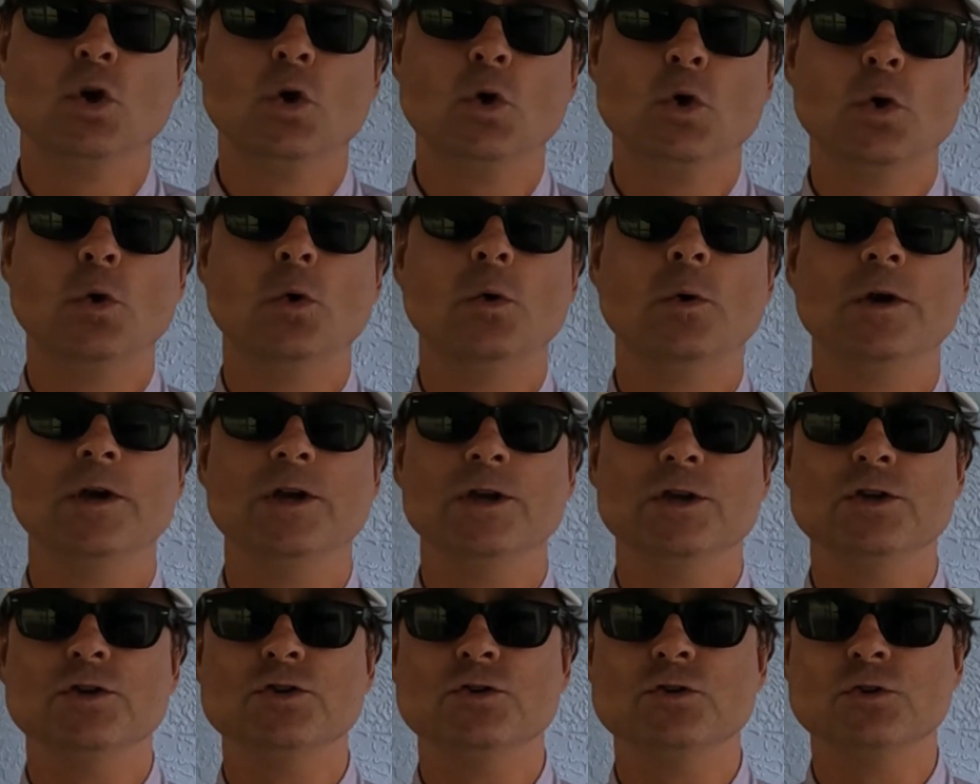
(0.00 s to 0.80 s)
who
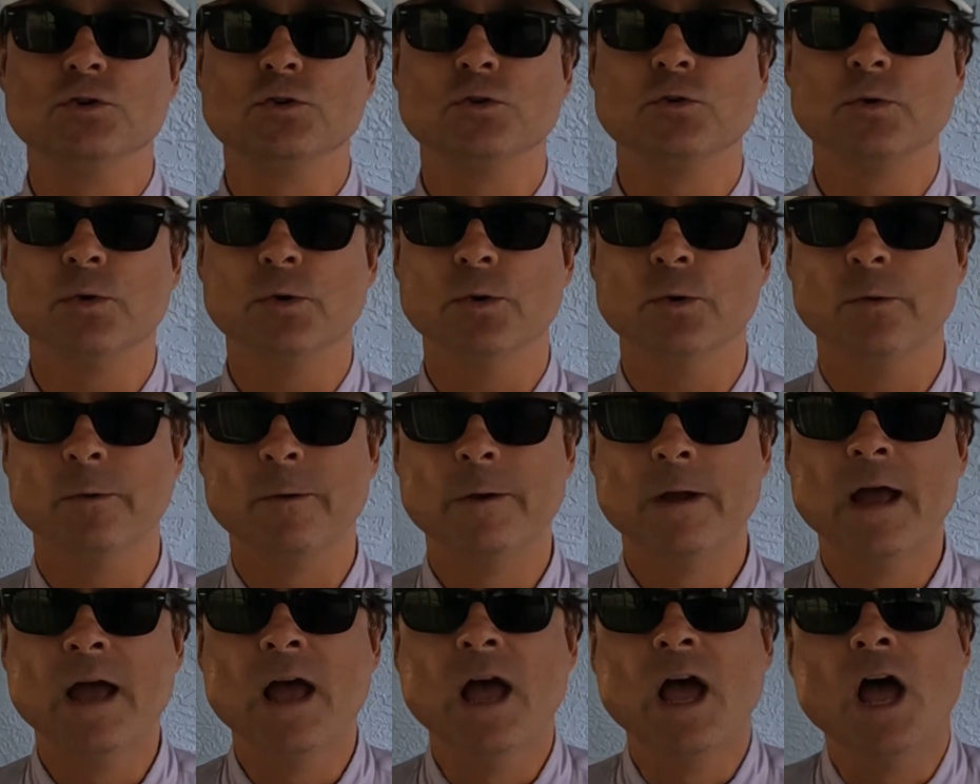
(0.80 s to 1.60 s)
is your crew?
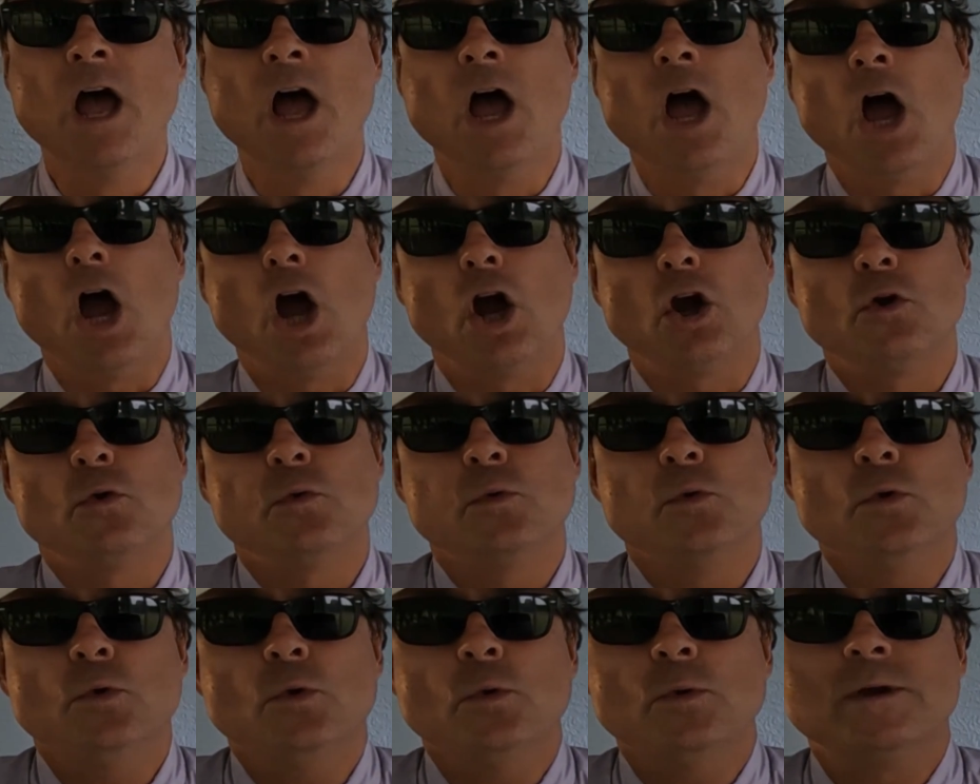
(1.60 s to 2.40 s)
A
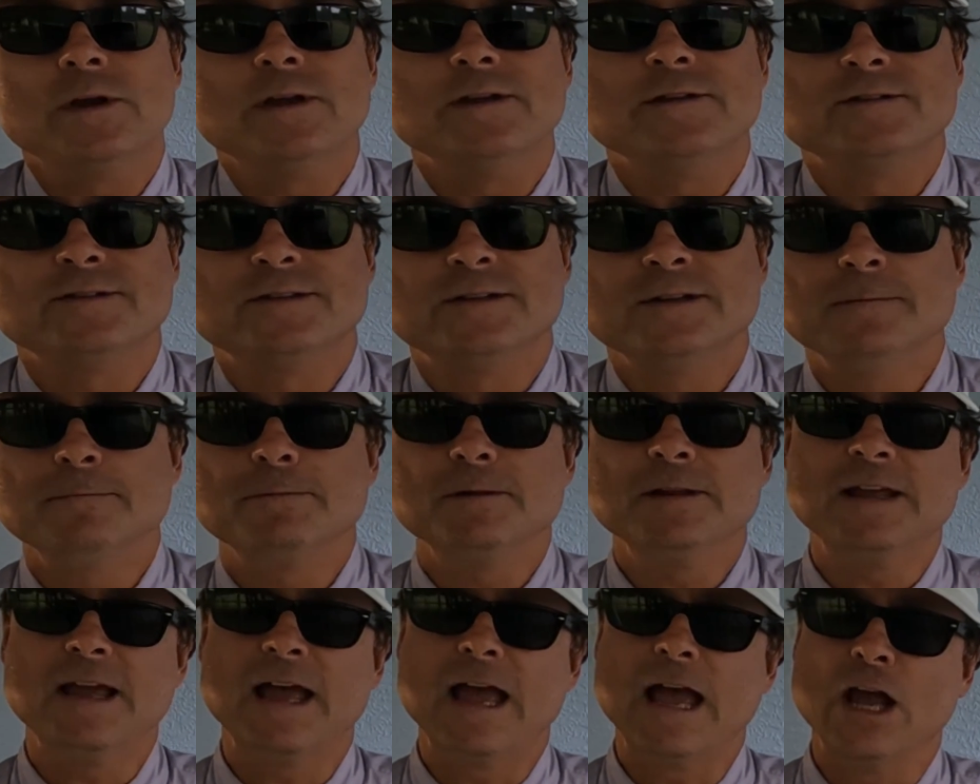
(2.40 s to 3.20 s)
crew is
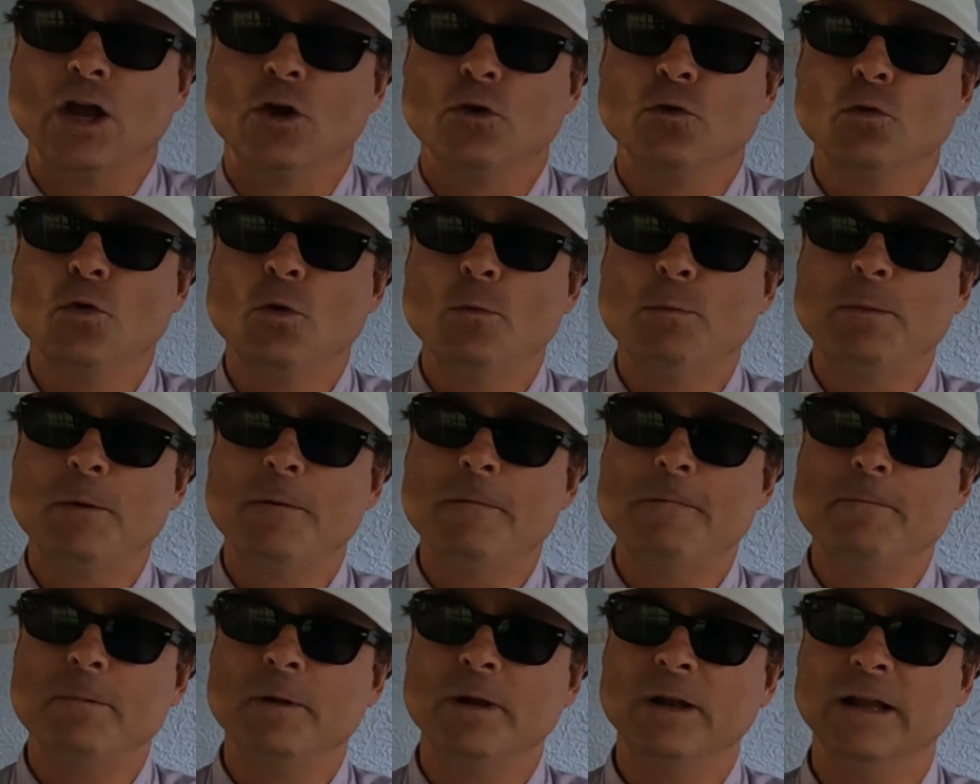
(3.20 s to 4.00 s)
simply a group
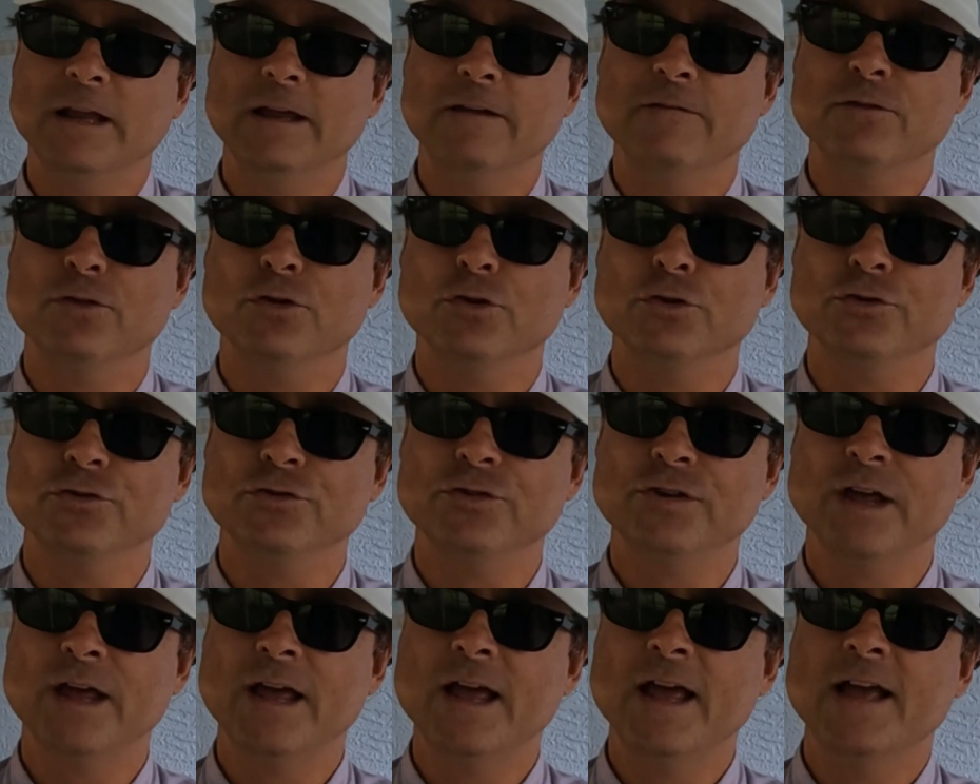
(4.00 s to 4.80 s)
of
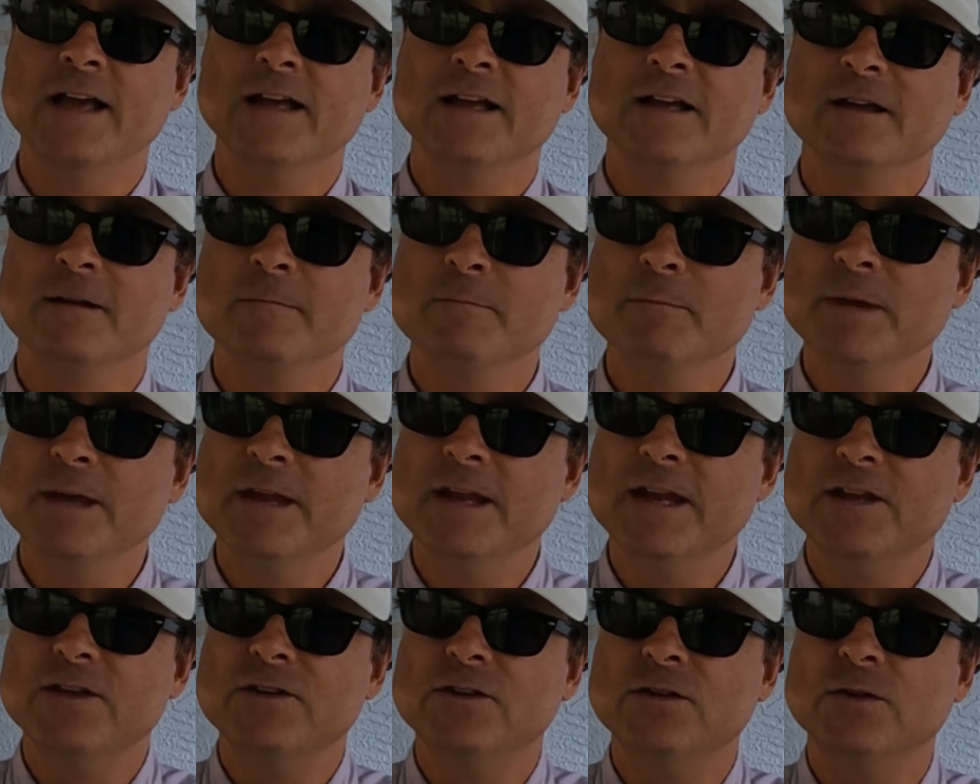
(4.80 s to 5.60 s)
believers
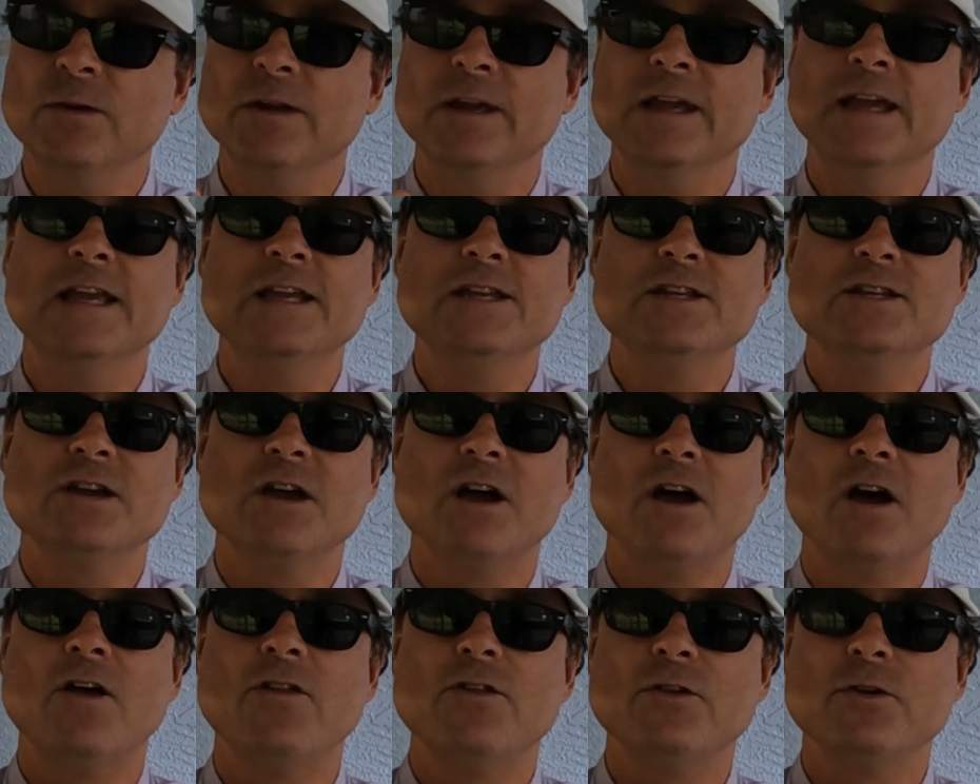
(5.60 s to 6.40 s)
committed to each
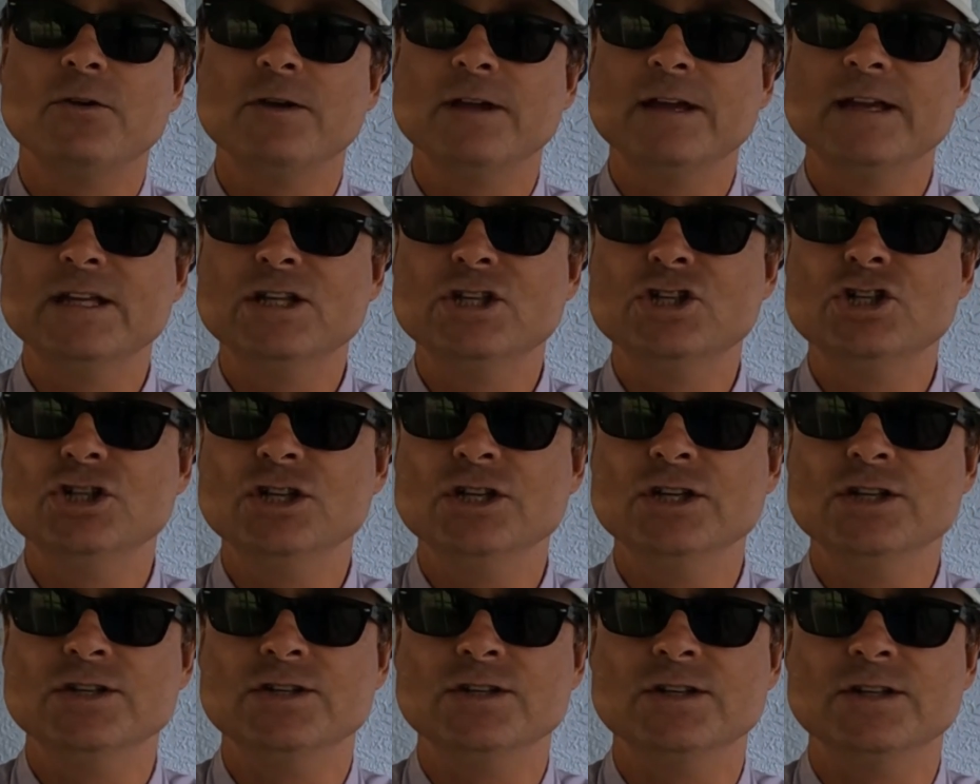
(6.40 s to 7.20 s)
other in
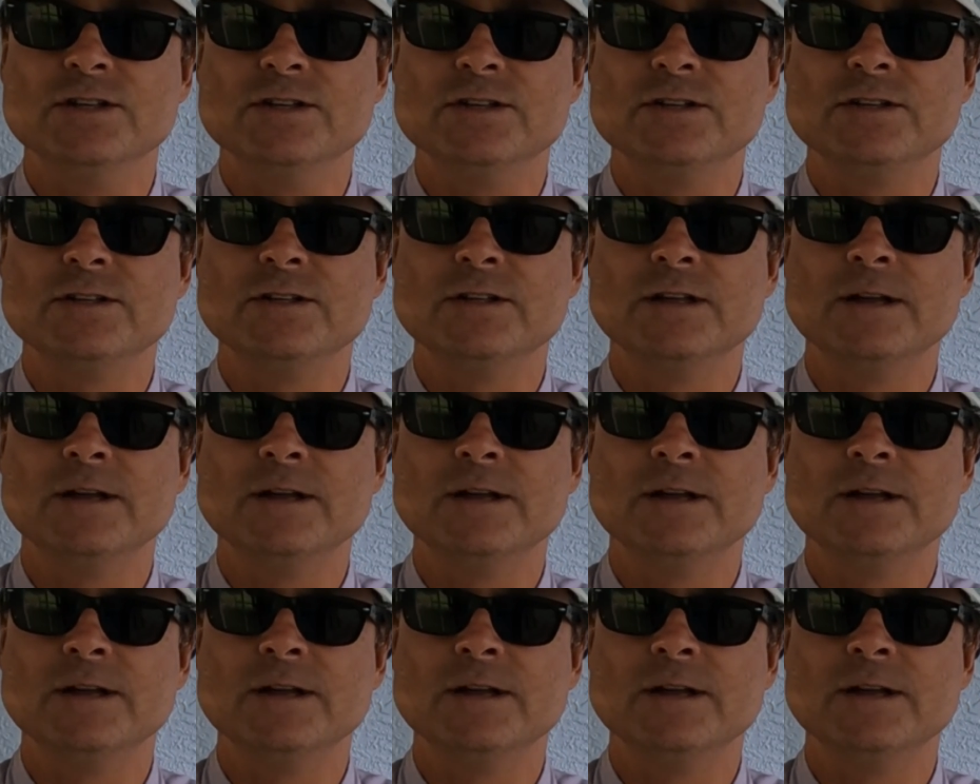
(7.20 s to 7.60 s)
Jesus